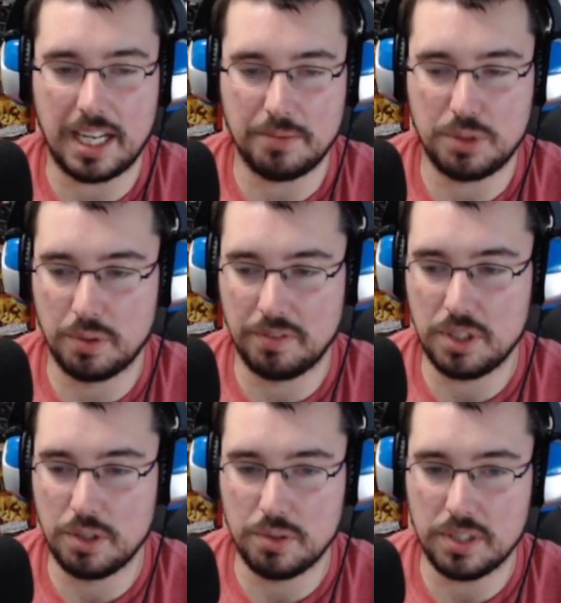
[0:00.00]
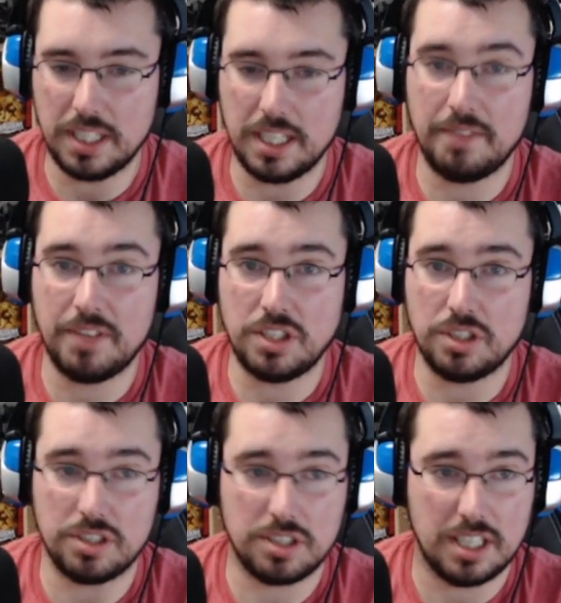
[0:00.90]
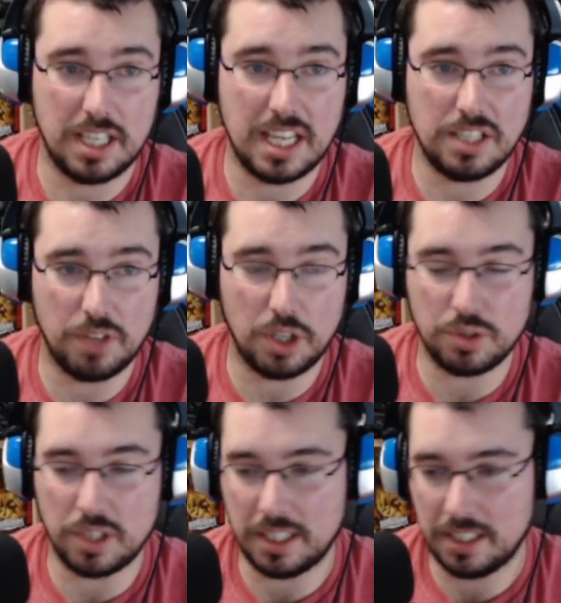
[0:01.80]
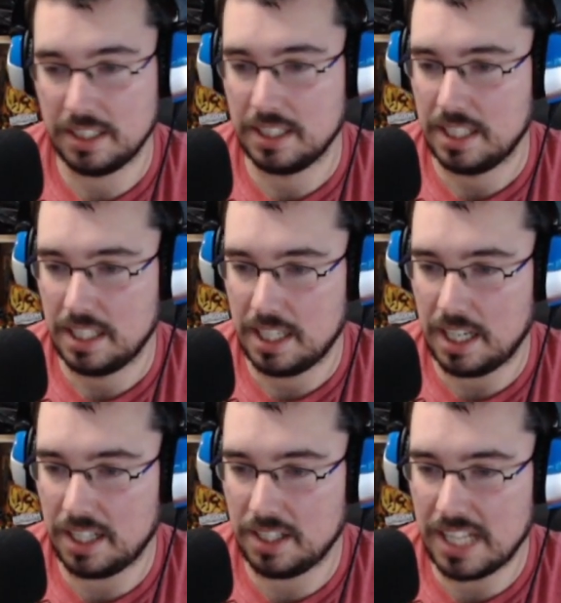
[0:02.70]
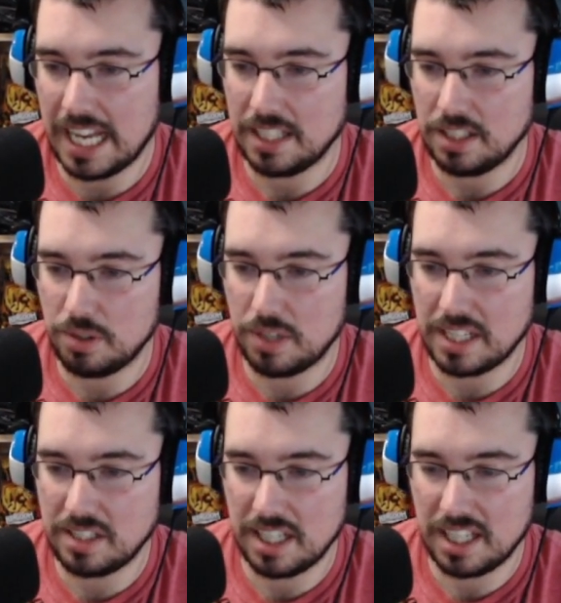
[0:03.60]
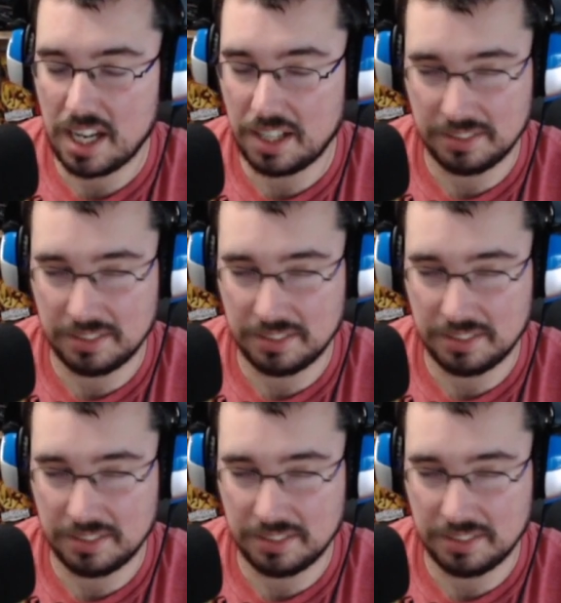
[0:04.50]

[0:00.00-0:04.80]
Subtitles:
to review Avengers: Age of Ultron. Other than that, you guys take care.